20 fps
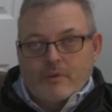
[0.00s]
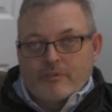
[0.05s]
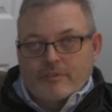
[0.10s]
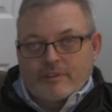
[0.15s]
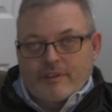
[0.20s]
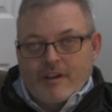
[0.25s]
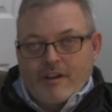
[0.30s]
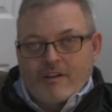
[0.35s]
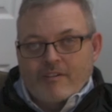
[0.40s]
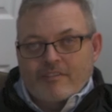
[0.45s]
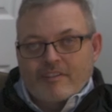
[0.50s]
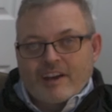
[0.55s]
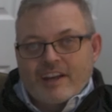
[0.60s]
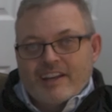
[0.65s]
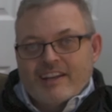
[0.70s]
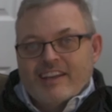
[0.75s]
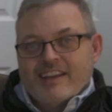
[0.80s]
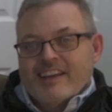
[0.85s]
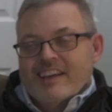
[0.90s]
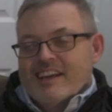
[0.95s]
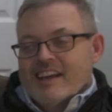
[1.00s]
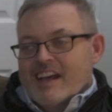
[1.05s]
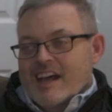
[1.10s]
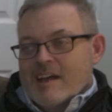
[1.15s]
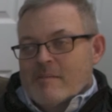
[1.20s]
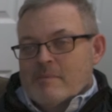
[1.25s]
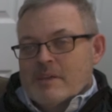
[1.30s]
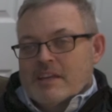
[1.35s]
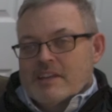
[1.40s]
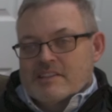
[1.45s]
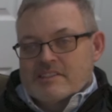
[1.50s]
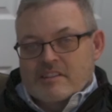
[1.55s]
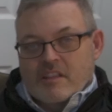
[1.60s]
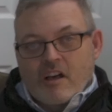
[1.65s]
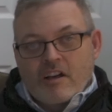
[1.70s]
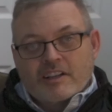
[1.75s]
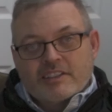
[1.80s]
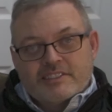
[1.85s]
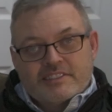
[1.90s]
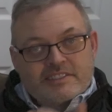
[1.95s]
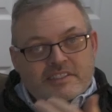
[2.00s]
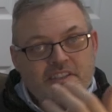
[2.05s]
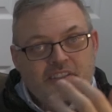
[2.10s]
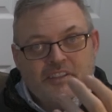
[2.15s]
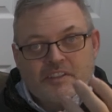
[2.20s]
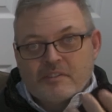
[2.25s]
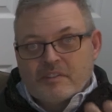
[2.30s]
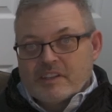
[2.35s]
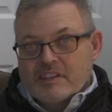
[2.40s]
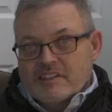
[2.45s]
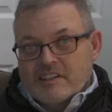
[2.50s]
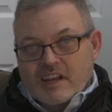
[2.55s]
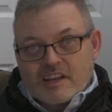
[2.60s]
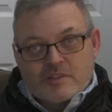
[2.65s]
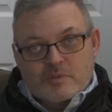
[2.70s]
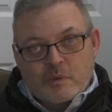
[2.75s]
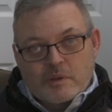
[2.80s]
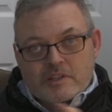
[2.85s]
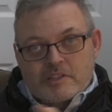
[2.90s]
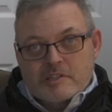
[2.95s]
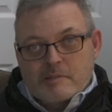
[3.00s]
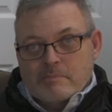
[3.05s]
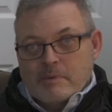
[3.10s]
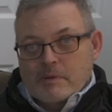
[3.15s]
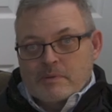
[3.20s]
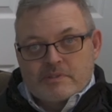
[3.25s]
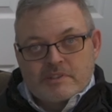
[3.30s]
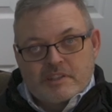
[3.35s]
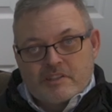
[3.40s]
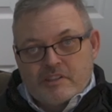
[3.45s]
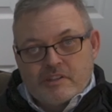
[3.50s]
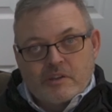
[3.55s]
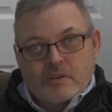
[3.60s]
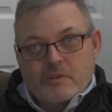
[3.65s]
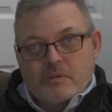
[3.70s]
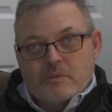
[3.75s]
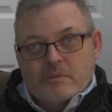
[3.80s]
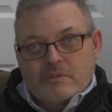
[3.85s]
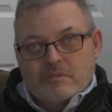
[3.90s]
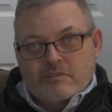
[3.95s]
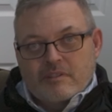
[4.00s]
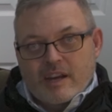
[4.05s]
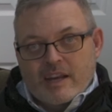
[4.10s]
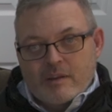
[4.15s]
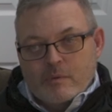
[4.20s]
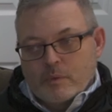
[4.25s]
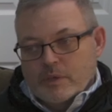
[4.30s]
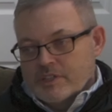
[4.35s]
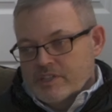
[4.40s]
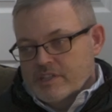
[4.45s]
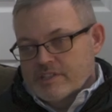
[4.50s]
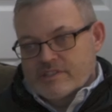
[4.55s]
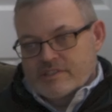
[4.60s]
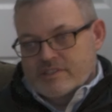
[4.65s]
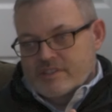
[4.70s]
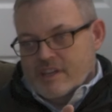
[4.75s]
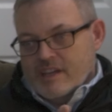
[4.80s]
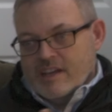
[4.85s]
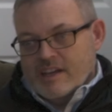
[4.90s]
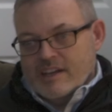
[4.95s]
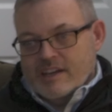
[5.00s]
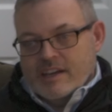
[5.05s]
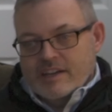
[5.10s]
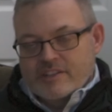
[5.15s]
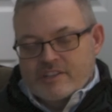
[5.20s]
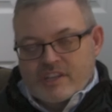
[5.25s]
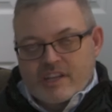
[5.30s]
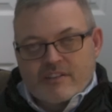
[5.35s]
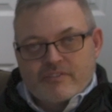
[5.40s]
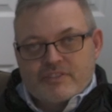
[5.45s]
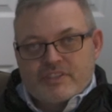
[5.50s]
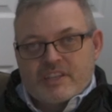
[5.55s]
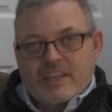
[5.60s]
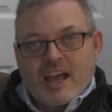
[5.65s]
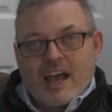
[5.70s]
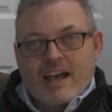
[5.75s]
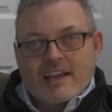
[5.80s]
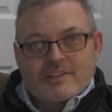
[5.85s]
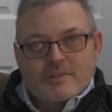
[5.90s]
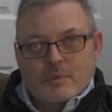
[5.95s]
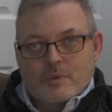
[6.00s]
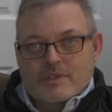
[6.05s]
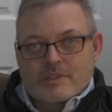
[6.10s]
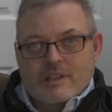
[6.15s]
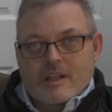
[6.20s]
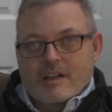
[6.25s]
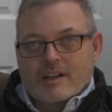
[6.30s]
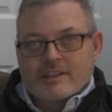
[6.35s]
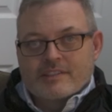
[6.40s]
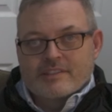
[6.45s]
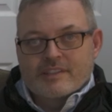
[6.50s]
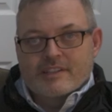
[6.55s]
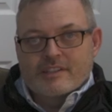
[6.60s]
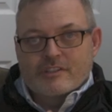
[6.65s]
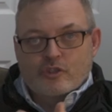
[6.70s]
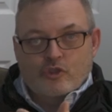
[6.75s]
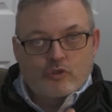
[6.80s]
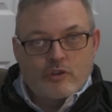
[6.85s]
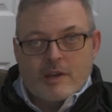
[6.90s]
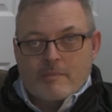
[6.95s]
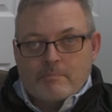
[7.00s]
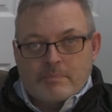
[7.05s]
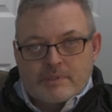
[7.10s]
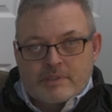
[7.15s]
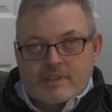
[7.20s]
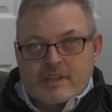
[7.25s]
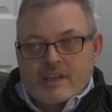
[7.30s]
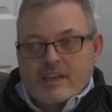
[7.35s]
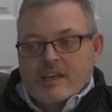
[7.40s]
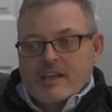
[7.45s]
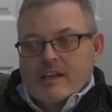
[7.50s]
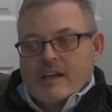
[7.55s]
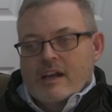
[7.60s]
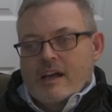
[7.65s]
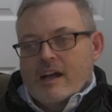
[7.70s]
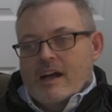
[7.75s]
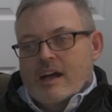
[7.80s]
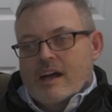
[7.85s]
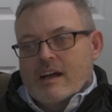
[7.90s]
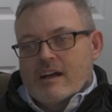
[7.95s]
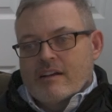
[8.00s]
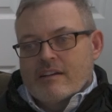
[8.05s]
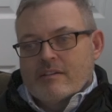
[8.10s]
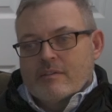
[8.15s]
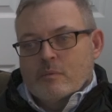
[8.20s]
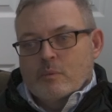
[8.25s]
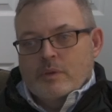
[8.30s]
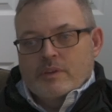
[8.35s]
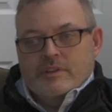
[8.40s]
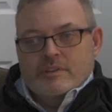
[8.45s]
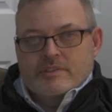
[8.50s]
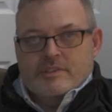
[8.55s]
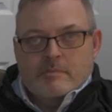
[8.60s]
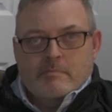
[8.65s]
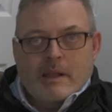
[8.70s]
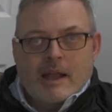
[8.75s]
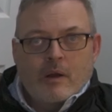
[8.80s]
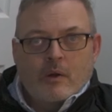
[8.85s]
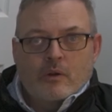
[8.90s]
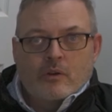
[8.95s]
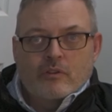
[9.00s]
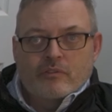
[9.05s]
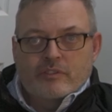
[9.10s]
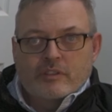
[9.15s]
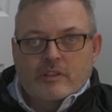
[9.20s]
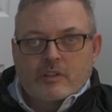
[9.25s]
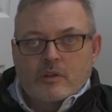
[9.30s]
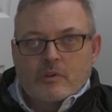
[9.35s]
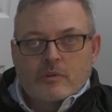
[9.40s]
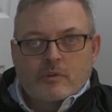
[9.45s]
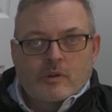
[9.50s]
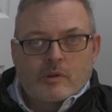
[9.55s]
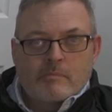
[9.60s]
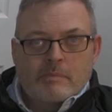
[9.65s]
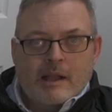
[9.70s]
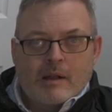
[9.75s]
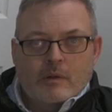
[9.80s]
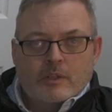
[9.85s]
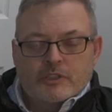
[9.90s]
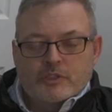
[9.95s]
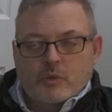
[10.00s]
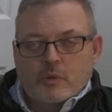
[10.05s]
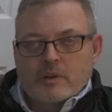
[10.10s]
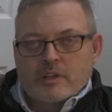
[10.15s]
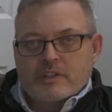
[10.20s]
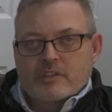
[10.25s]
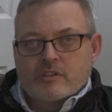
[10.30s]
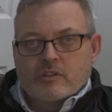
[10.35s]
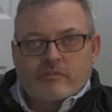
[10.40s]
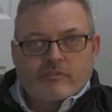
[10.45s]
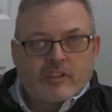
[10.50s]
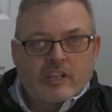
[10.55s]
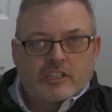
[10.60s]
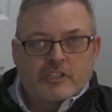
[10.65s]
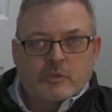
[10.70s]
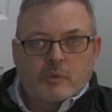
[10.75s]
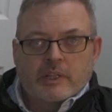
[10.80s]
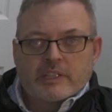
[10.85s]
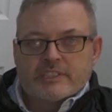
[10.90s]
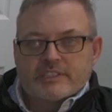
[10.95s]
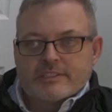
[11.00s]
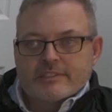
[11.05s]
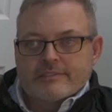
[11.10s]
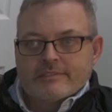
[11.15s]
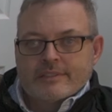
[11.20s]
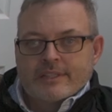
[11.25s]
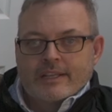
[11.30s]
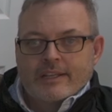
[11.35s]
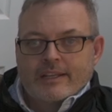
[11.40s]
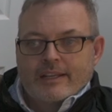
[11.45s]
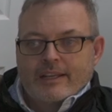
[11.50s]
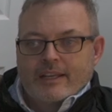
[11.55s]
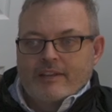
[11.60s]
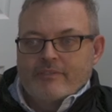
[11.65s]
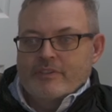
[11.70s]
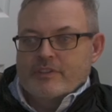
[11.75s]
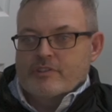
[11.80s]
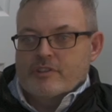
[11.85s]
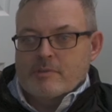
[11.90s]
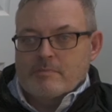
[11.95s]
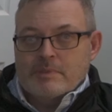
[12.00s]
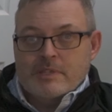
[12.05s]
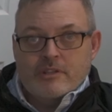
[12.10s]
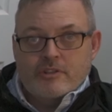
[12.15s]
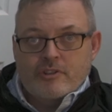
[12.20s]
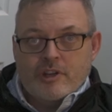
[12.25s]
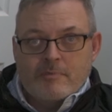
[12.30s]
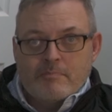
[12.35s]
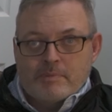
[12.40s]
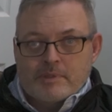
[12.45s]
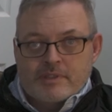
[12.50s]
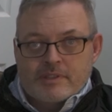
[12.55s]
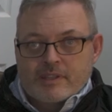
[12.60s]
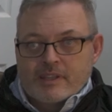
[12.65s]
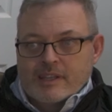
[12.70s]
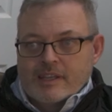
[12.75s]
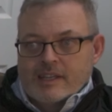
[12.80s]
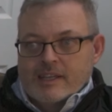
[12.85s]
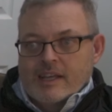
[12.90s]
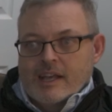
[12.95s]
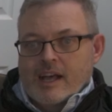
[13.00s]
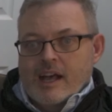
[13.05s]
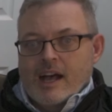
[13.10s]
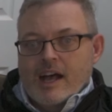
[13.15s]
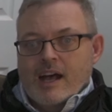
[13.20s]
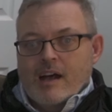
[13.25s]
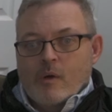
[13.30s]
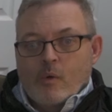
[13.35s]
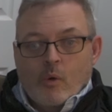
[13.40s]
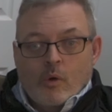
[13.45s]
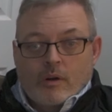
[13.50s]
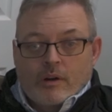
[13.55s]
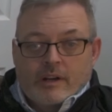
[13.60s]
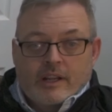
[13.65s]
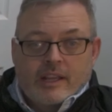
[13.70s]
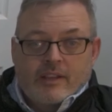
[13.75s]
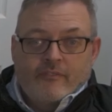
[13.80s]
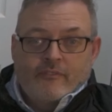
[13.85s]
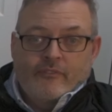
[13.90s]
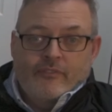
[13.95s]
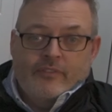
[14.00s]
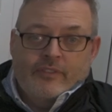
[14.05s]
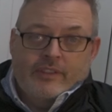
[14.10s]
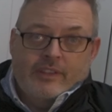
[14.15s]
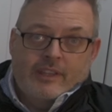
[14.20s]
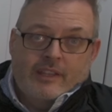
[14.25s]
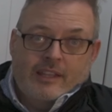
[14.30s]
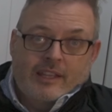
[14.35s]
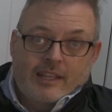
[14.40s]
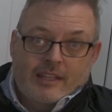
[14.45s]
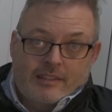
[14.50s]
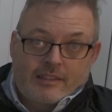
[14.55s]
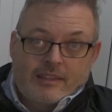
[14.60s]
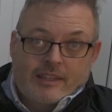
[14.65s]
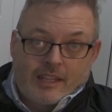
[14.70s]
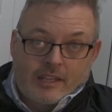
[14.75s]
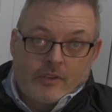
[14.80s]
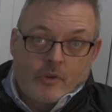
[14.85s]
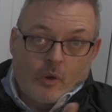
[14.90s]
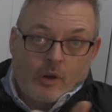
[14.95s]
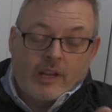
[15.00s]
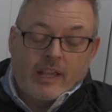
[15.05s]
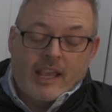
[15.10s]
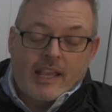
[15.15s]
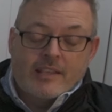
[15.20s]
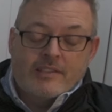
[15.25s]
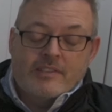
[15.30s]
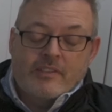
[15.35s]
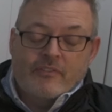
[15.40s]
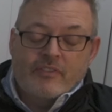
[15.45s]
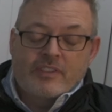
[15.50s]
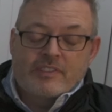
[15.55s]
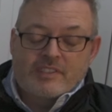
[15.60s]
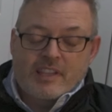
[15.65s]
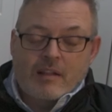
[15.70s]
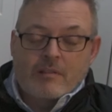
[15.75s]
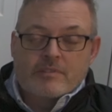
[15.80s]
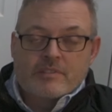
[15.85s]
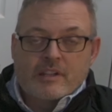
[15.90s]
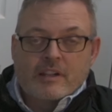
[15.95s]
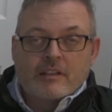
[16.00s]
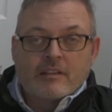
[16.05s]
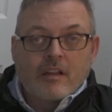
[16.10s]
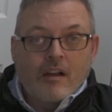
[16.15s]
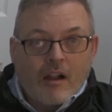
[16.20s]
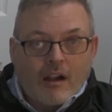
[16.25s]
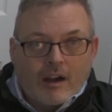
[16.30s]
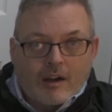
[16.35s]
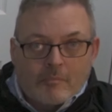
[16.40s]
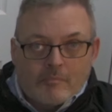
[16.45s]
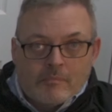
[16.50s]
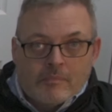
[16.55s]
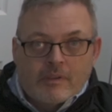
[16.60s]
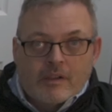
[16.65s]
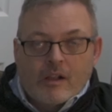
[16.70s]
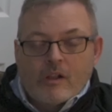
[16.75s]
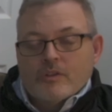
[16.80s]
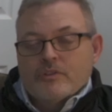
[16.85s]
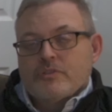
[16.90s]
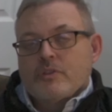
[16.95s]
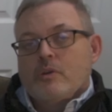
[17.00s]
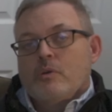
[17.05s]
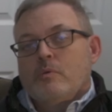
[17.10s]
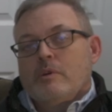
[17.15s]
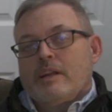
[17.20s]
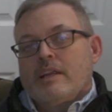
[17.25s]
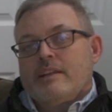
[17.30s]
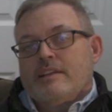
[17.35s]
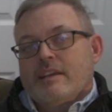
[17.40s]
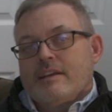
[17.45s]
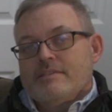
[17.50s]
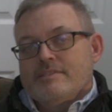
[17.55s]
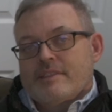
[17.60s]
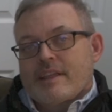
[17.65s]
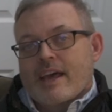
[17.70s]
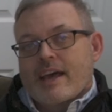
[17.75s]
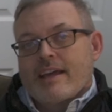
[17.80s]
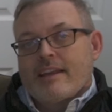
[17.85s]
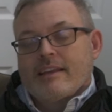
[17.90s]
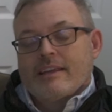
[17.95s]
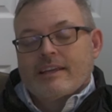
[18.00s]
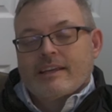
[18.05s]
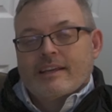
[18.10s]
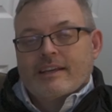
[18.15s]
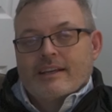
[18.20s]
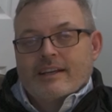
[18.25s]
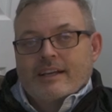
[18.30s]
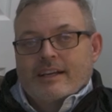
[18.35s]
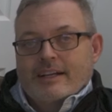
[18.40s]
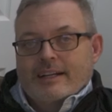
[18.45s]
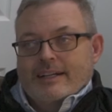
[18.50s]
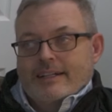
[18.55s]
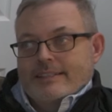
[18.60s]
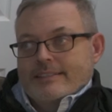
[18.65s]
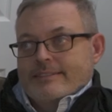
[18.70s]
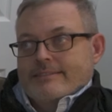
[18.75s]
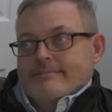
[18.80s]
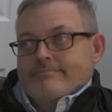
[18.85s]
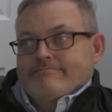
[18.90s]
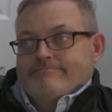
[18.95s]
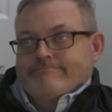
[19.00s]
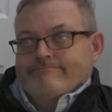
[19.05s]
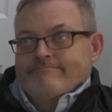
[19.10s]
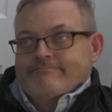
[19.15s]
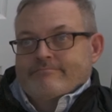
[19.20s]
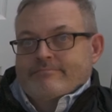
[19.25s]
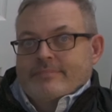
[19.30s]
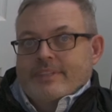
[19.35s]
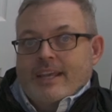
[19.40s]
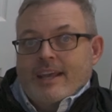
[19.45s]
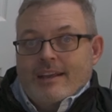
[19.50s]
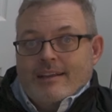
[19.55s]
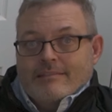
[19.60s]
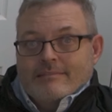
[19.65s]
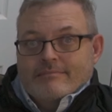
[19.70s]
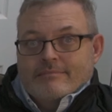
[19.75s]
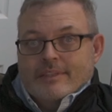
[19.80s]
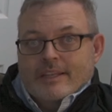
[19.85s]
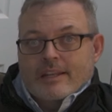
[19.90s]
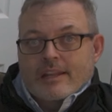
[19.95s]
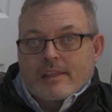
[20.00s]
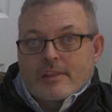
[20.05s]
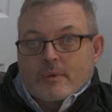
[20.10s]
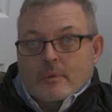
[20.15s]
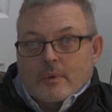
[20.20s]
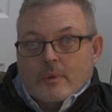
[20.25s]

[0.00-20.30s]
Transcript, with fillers: overall, right? I mean, as long as the unit does what it's supposed to do, right, which it's uh, a GFCI, so as long as it trips, uh, when there's a power overload or a power shortage or fluctuation. If it trips, it trips. Uh, or if it, in your case, if it sounds an alarm also when it does that, um, yeah, it either